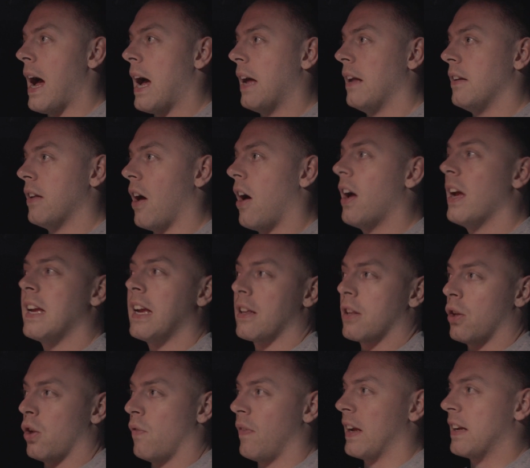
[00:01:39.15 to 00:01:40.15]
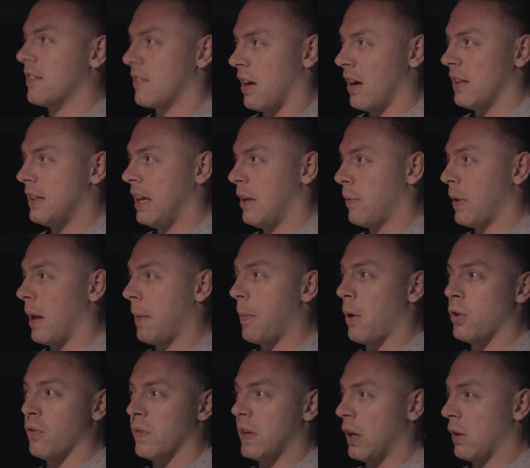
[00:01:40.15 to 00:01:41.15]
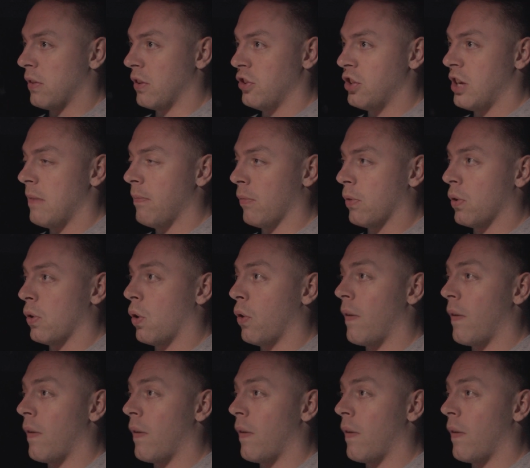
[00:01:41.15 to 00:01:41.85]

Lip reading: And I get a lot of anxiety when I post videos in general